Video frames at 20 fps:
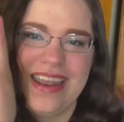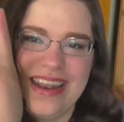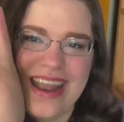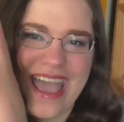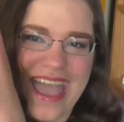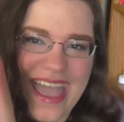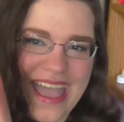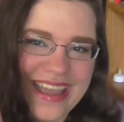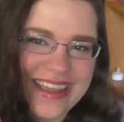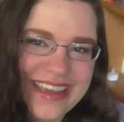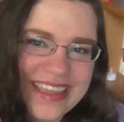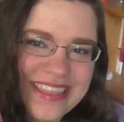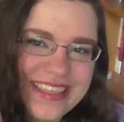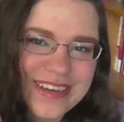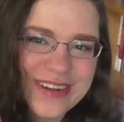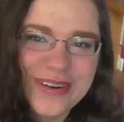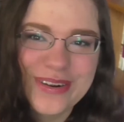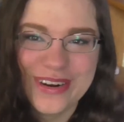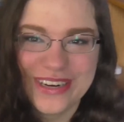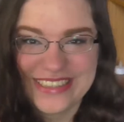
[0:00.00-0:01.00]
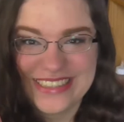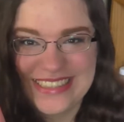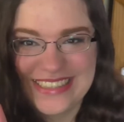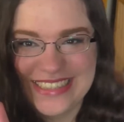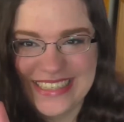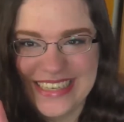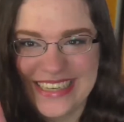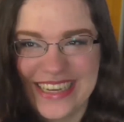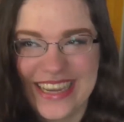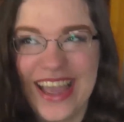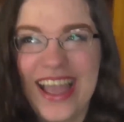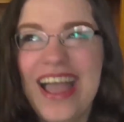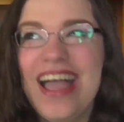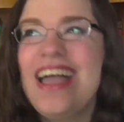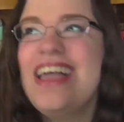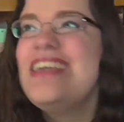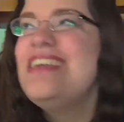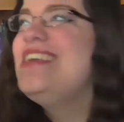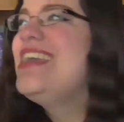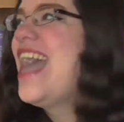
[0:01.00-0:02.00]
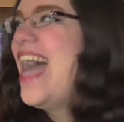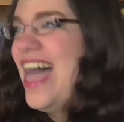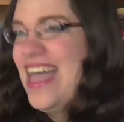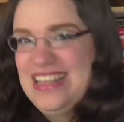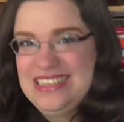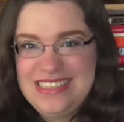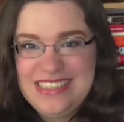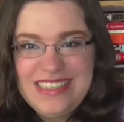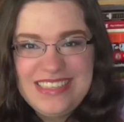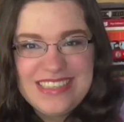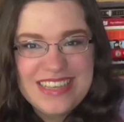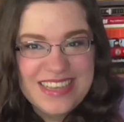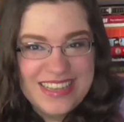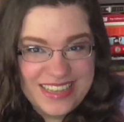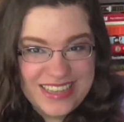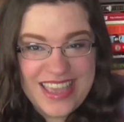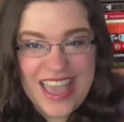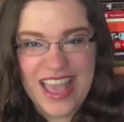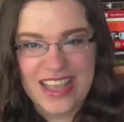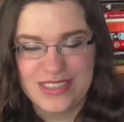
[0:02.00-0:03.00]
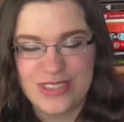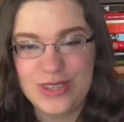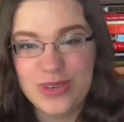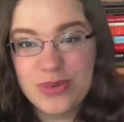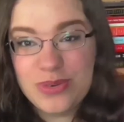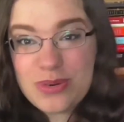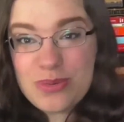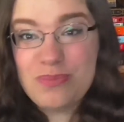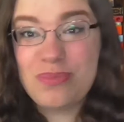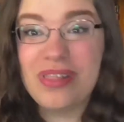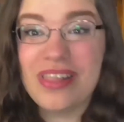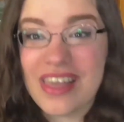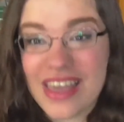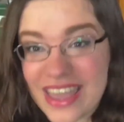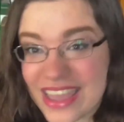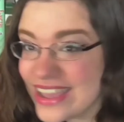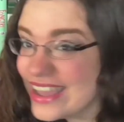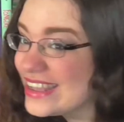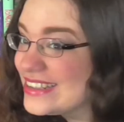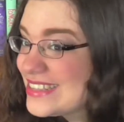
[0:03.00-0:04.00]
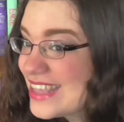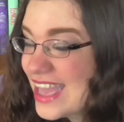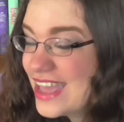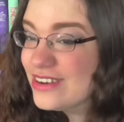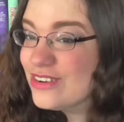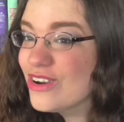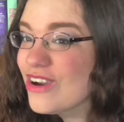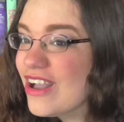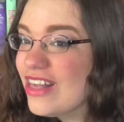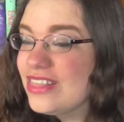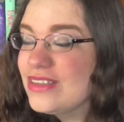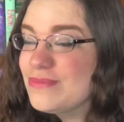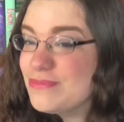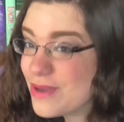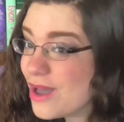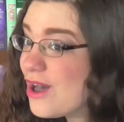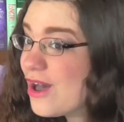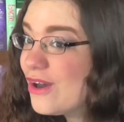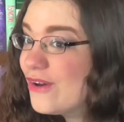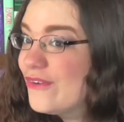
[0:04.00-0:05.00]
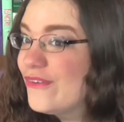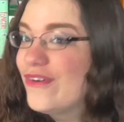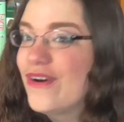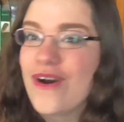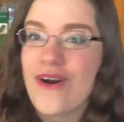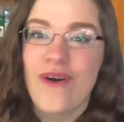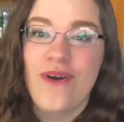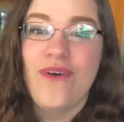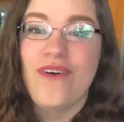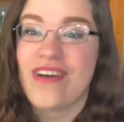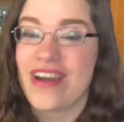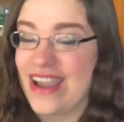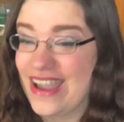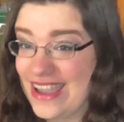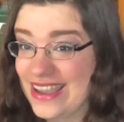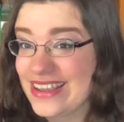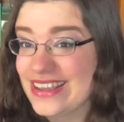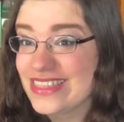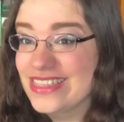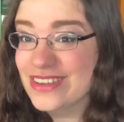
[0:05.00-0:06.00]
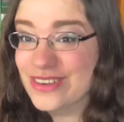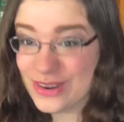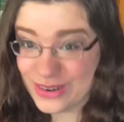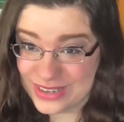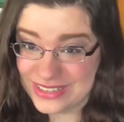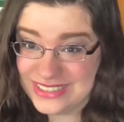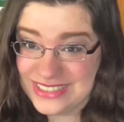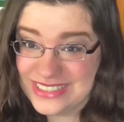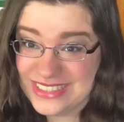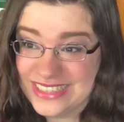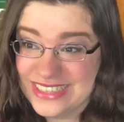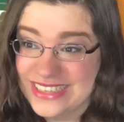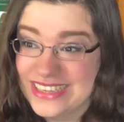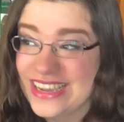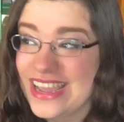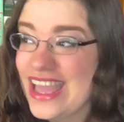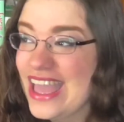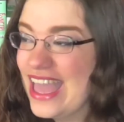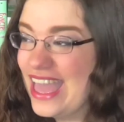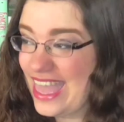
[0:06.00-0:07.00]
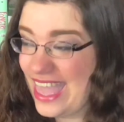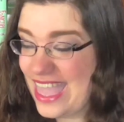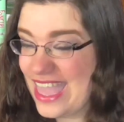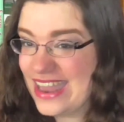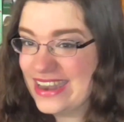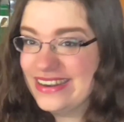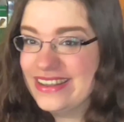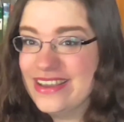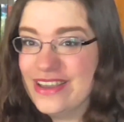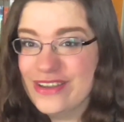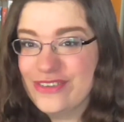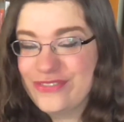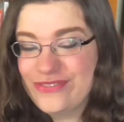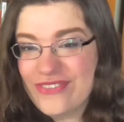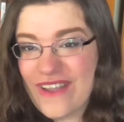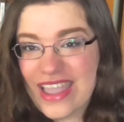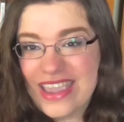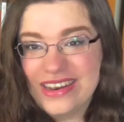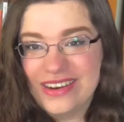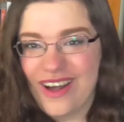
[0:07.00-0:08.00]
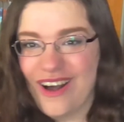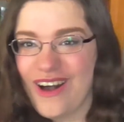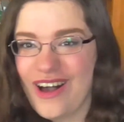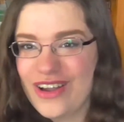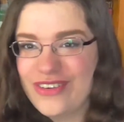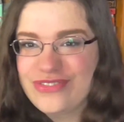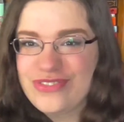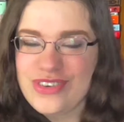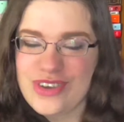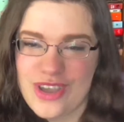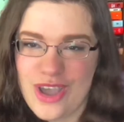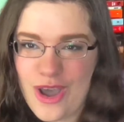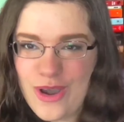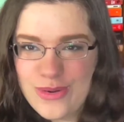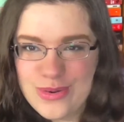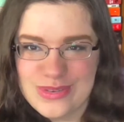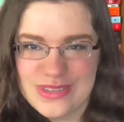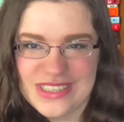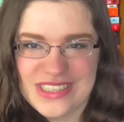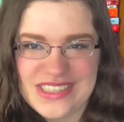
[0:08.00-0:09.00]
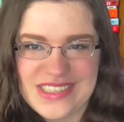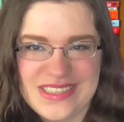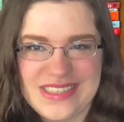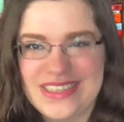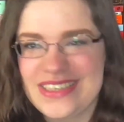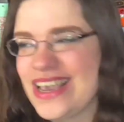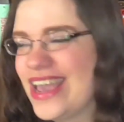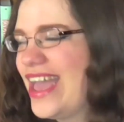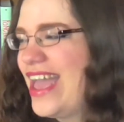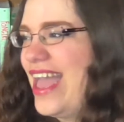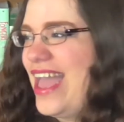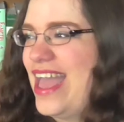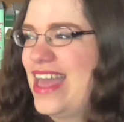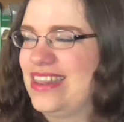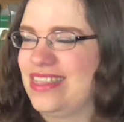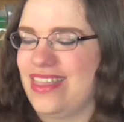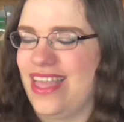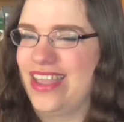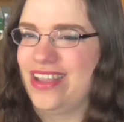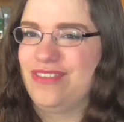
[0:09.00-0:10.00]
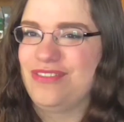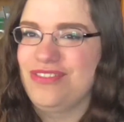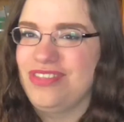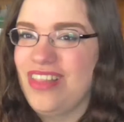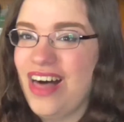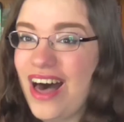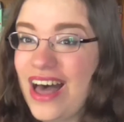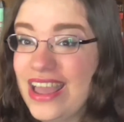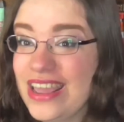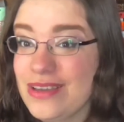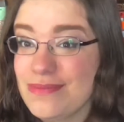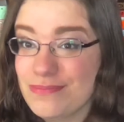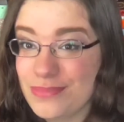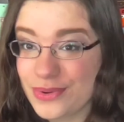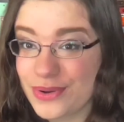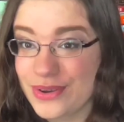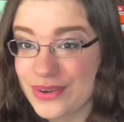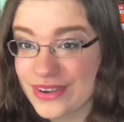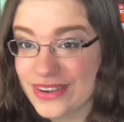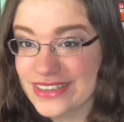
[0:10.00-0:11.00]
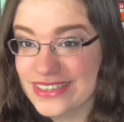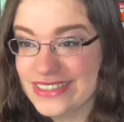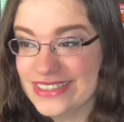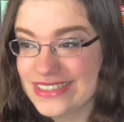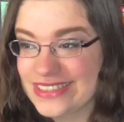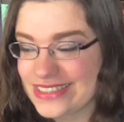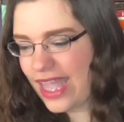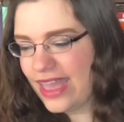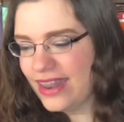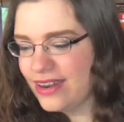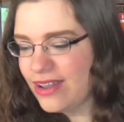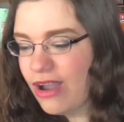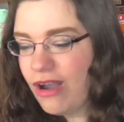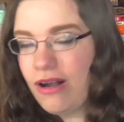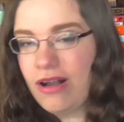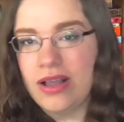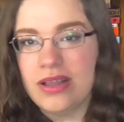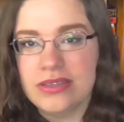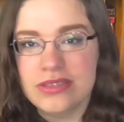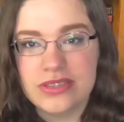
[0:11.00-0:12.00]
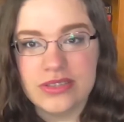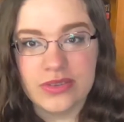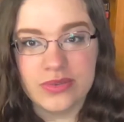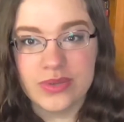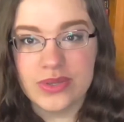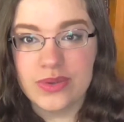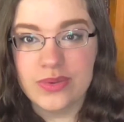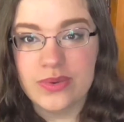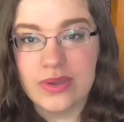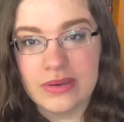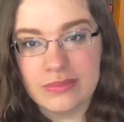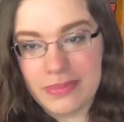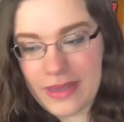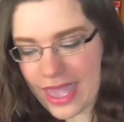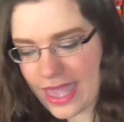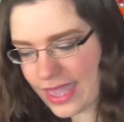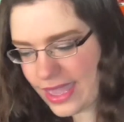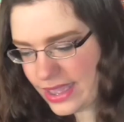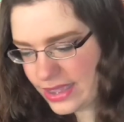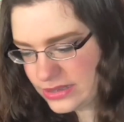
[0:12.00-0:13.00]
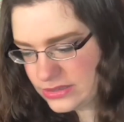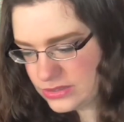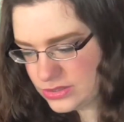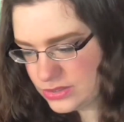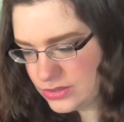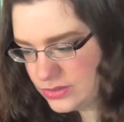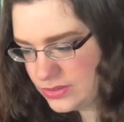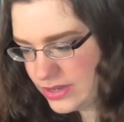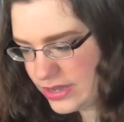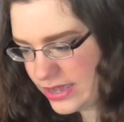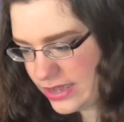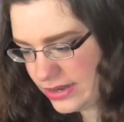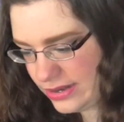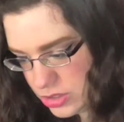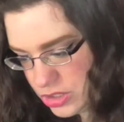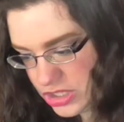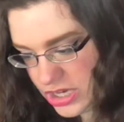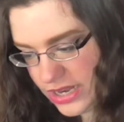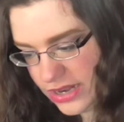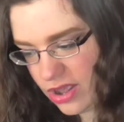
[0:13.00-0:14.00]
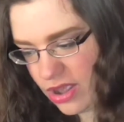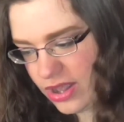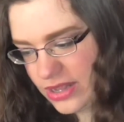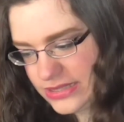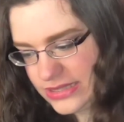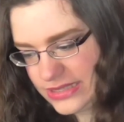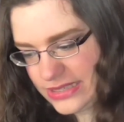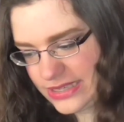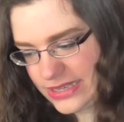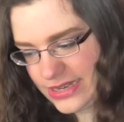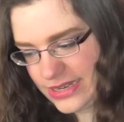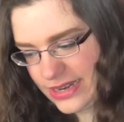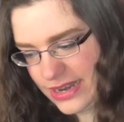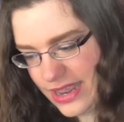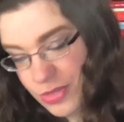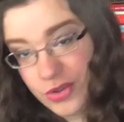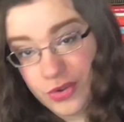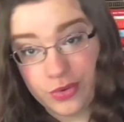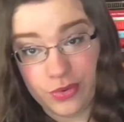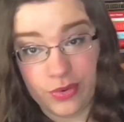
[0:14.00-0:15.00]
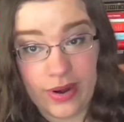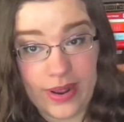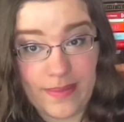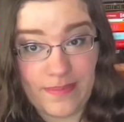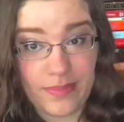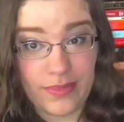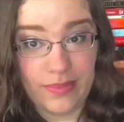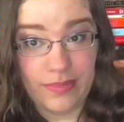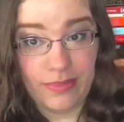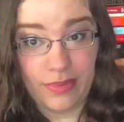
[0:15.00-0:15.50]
and Agatha Christie. Yes, yes, you can play as Edgar Allan Poe or Agatha Christie and fight off ghosts and like flying books. And also you can pay to get Jane Austen, the Grimm